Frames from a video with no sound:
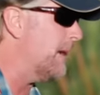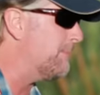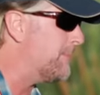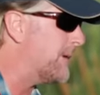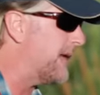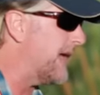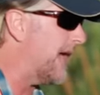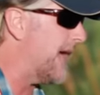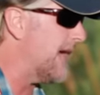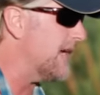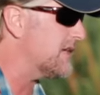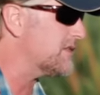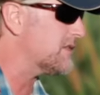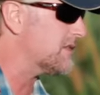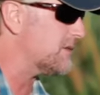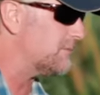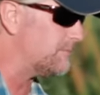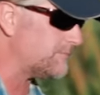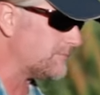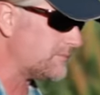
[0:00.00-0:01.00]

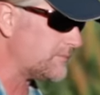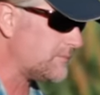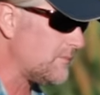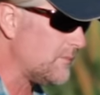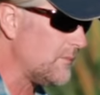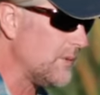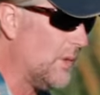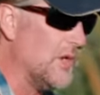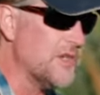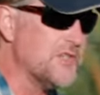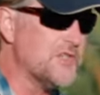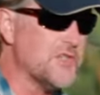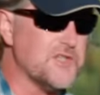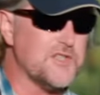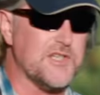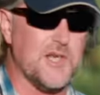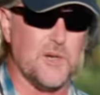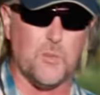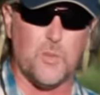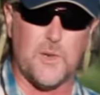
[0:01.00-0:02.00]
upcast, or I
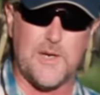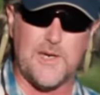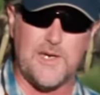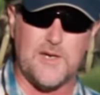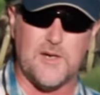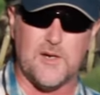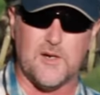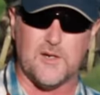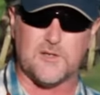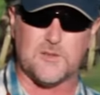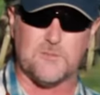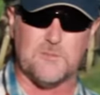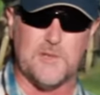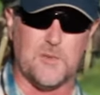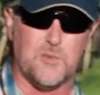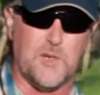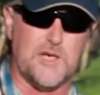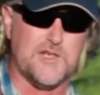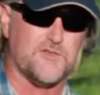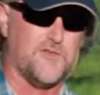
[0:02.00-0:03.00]
should say we here at the
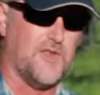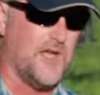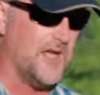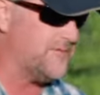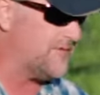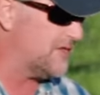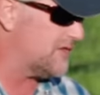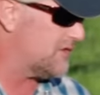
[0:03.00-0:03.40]
Midwest Fly